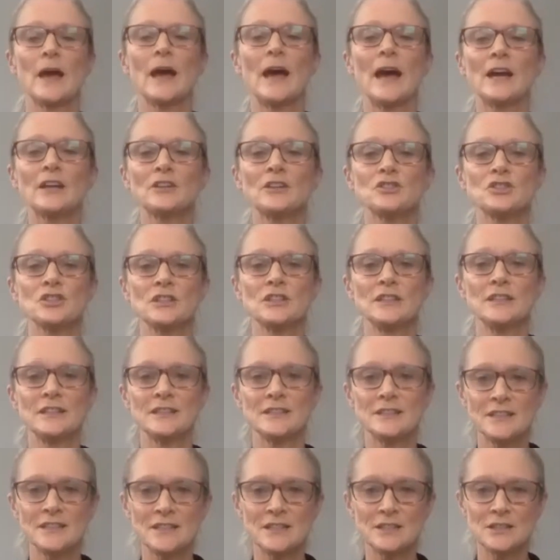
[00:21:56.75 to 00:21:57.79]
actually,
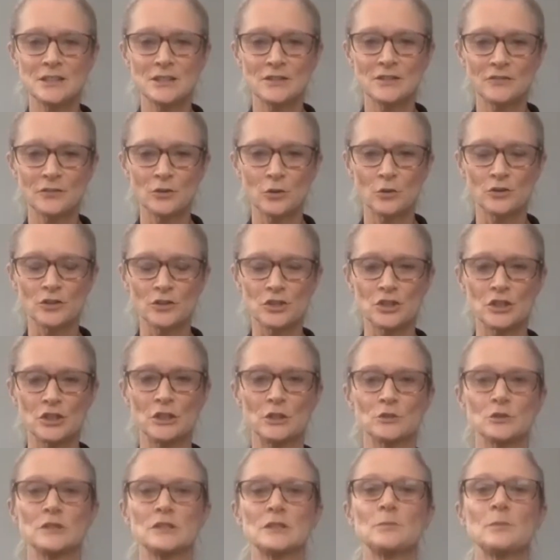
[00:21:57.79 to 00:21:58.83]
it's easier for the
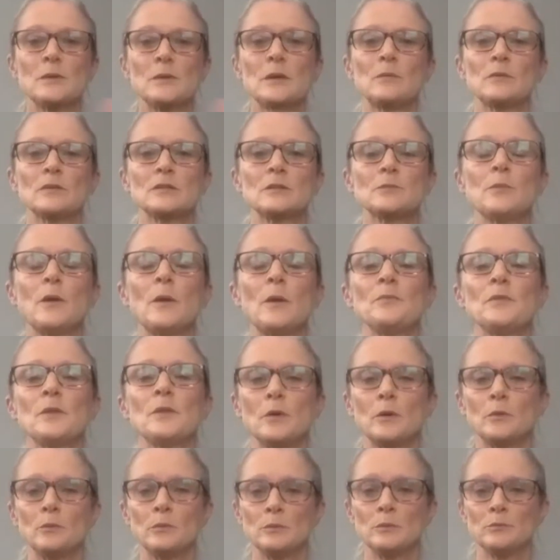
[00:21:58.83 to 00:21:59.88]
children to be able to pop the
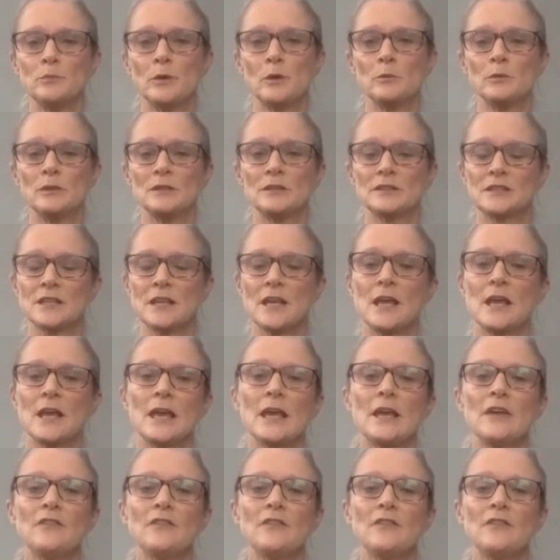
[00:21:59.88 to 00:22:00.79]
bu bubbles if